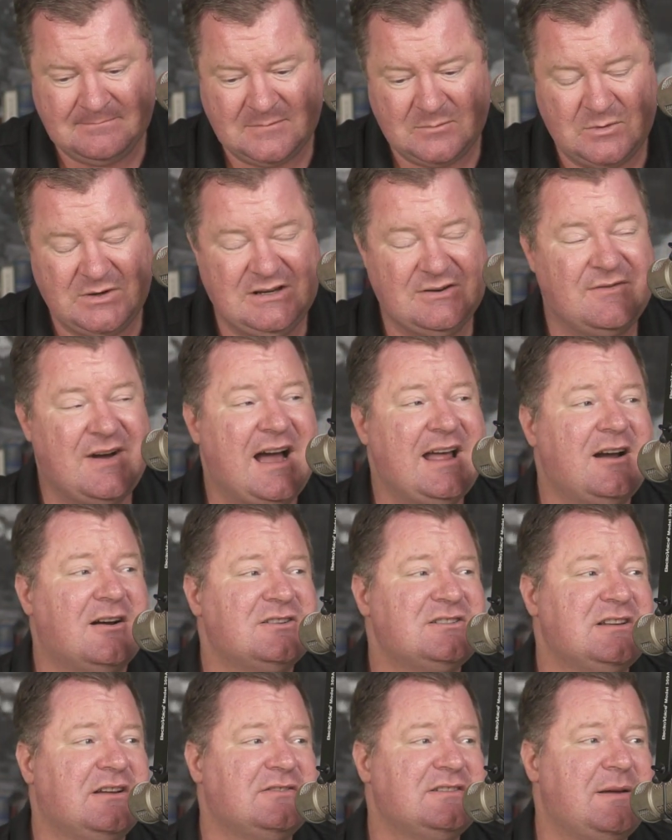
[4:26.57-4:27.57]
We divide
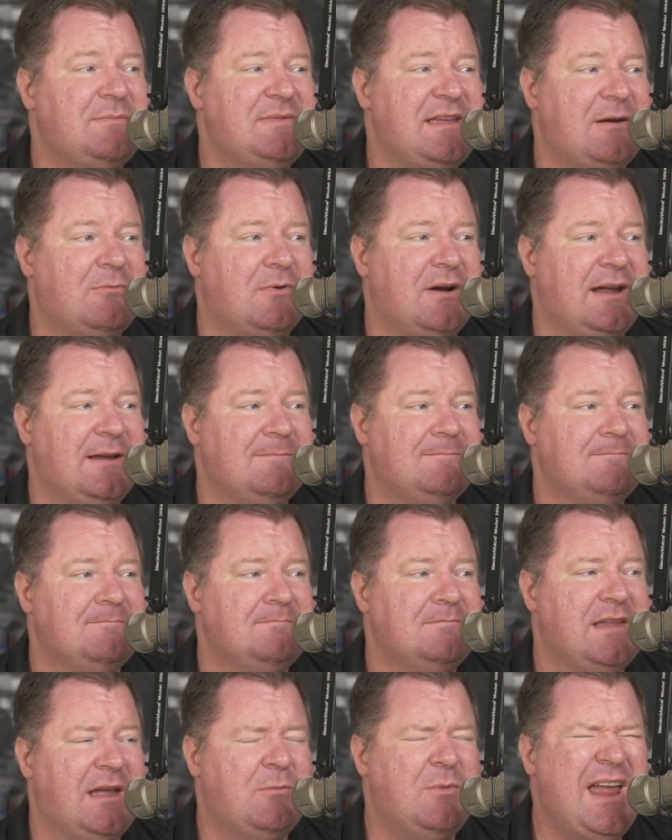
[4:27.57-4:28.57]
ourselves up that way.
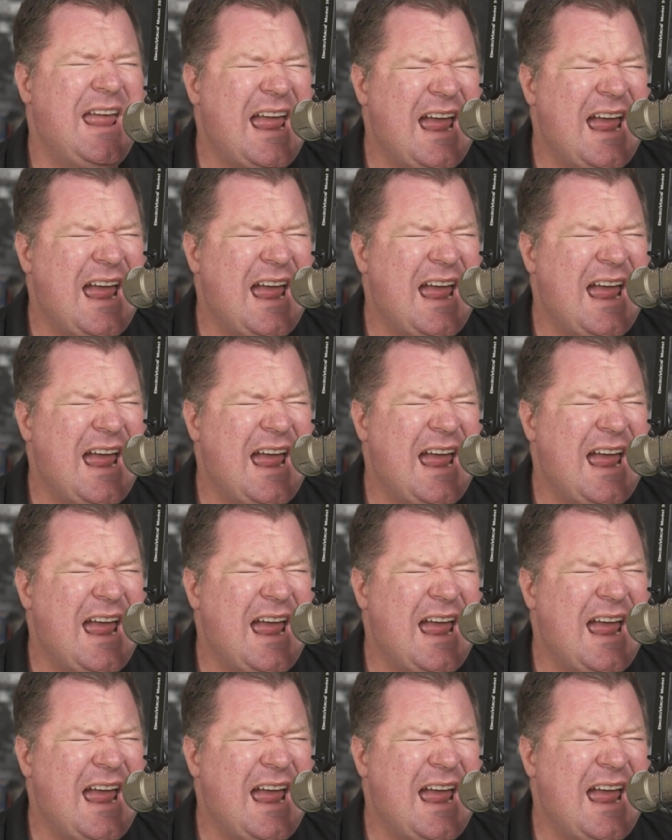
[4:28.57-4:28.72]
And we